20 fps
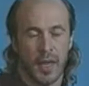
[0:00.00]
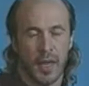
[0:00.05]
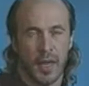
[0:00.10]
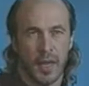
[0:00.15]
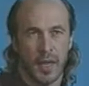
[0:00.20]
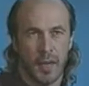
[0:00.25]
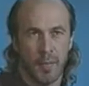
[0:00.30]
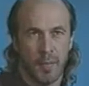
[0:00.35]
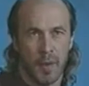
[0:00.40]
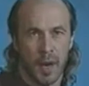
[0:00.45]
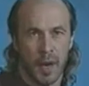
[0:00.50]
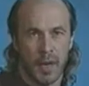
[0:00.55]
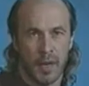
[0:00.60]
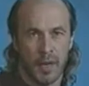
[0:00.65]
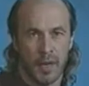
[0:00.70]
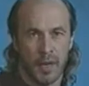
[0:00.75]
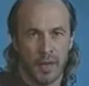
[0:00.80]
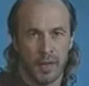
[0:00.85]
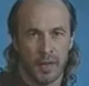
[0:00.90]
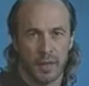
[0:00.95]
A
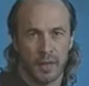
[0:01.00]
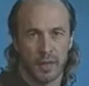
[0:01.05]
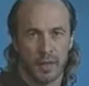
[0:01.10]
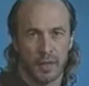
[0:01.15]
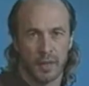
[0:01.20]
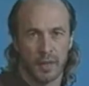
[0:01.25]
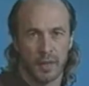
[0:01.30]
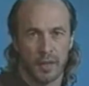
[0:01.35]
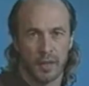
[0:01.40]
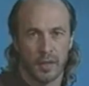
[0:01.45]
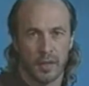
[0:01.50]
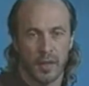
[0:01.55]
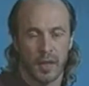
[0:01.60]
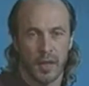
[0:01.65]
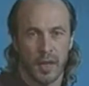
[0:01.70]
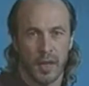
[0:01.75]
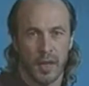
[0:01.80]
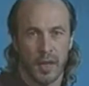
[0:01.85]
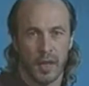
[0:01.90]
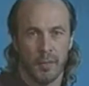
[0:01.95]
minor,
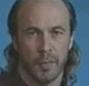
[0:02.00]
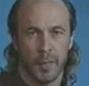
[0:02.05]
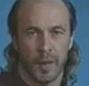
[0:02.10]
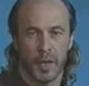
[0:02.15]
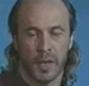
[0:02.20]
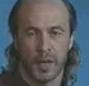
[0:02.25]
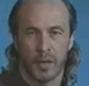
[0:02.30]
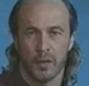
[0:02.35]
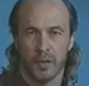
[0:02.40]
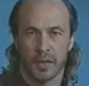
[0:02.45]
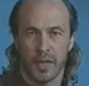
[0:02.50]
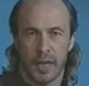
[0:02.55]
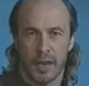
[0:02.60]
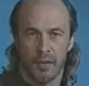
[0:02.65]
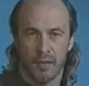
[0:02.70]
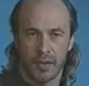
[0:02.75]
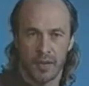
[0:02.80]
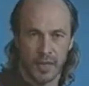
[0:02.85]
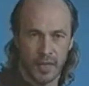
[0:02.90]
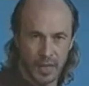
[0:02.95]
and it goes down
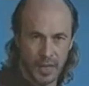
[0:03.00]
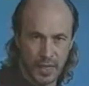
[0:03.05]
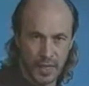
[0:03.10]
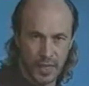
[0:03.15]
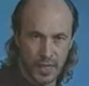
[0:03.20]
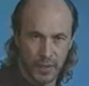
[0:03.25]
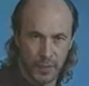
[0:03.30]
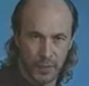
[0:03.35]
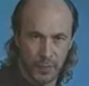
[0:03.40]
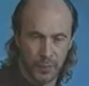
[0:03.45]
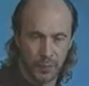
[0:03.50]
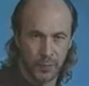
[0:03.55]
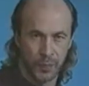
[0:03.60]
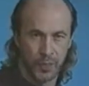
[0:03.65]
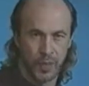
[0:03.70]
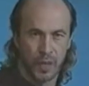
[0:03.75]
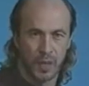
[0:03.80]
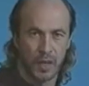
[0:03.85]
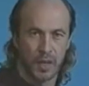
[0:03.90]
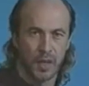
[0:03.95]
to the E.
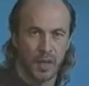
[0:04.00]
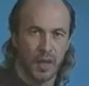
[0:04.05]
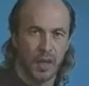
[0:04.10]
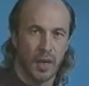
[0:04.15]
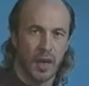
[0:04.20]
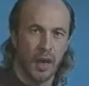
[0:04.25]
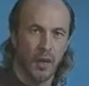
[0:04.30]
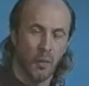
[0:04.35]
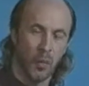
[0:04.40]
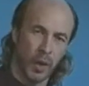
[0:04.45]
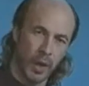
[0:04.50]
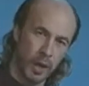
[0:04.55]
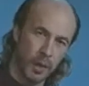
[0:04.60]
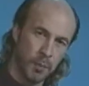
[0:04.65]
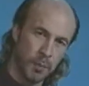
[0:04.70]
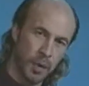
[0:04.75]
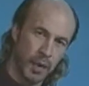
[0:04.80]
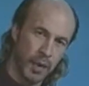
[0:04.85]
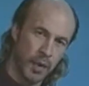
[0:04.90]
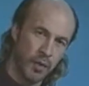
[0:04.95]
And what I
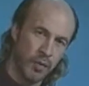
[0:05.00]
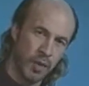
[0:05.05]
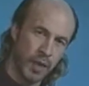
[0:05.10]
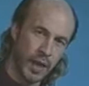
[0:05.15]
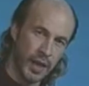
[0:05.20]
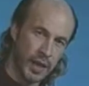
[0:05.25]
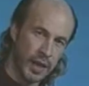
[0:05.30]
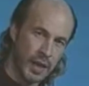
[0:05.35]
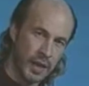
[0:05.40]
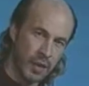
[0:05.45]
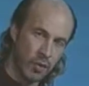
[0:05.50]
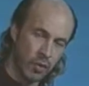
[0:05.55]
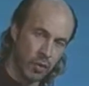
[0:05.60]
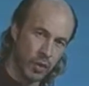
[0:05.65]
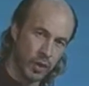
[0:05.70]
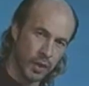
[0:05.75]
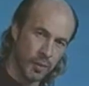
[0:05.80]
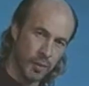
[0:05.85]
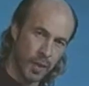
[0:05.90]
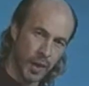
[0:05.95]
play over that E
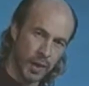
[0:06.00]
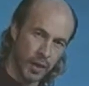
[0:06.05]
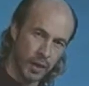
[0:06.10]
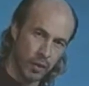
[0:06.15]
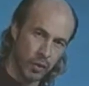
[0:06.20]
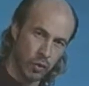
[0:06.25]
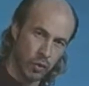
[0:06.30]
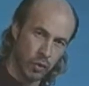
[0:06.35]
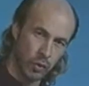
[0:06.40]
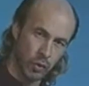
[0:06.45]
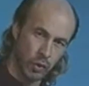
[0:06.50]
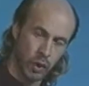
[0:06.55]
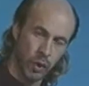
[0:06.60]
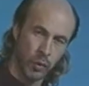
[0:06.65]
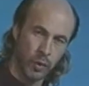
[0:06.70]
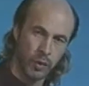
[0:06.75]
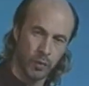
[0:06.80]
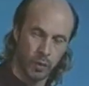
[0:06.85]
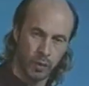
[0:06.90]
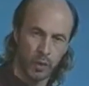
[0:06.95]
chord, E minor chord,
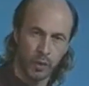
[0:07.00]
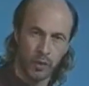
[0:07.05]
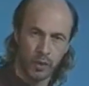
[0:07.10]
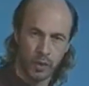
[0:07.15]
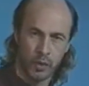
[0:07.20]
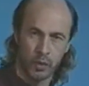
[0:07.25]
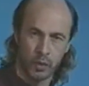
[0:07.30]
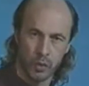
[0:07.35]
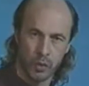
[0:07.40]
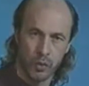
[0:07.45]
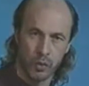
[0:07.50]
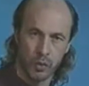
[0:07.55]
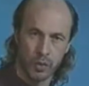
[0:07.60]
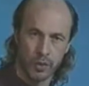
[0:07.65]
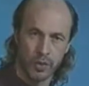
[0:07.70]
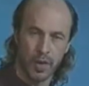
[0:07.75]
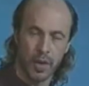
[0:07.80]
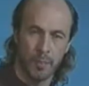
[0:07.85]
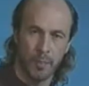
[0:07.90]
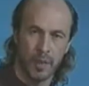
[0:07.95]
although the
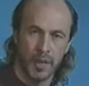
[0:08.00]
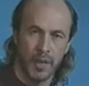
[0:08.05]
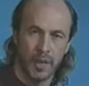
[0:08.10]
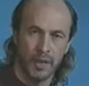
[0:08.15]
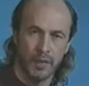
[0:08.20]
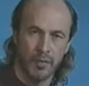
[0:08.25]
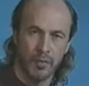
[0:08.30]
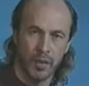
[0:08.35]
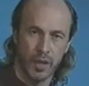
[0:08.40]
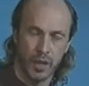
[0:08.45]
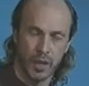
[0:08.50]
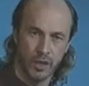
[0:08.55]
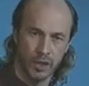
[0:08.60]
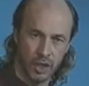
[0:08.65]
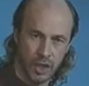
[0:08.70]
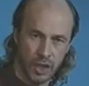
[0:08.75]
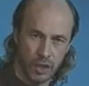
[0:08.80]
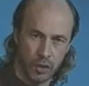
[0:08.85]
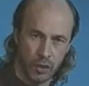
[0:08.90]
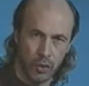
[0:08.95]
chords are playing a
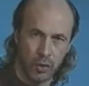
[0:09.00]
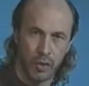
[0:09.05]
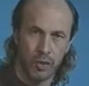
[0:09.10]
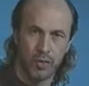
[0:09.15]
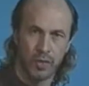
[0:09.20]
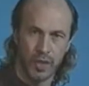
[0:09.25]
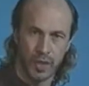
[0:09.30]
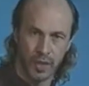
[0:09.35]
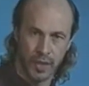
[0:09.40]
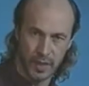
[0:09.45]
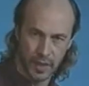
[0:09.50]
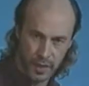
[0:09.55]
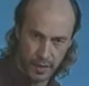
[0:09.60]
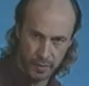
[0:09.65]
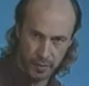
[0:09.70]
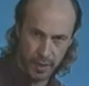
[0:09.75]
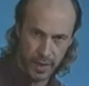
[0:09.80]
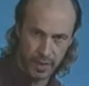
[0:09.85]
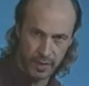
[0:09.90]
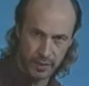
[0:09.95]
G chord over the E
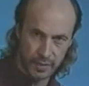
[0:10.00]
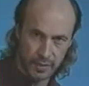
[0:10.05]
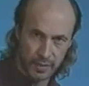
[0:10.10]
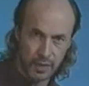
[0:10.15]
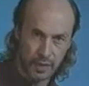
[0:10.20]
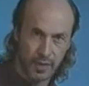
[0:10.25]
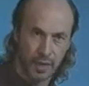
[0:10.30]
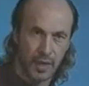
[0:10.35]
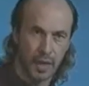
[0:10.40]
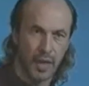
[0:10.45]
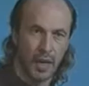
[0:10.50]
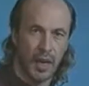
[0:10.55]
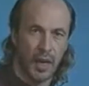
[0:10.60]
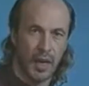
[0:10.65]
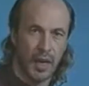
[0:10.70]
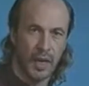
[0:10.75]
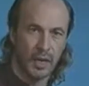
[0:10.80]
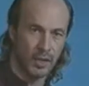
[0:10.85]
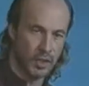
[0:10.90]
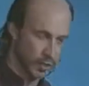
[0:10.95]
bass,
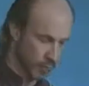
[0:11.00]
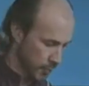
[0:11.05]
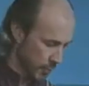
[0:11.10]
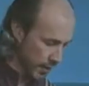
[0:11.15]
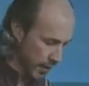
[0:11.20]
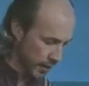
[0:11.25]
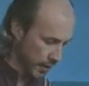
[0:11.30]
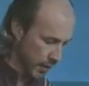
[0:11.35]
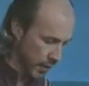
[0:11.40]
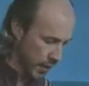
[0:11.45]
I actually play the